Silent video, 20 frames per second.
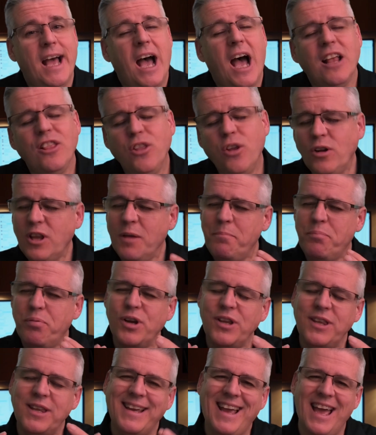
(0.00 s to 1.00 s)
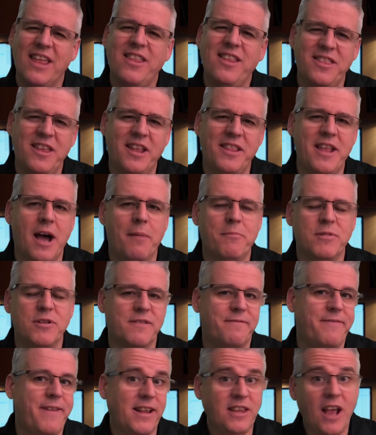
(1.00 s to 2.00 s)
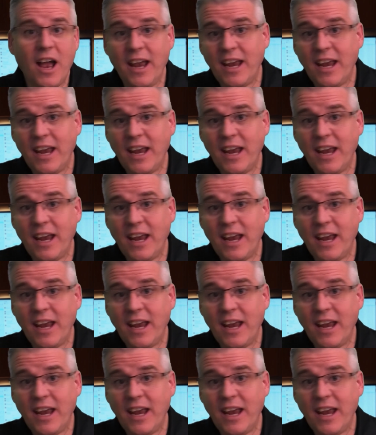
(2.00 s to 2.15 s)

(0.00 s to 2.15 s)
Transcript: I looked at putting together the numbers. In fact,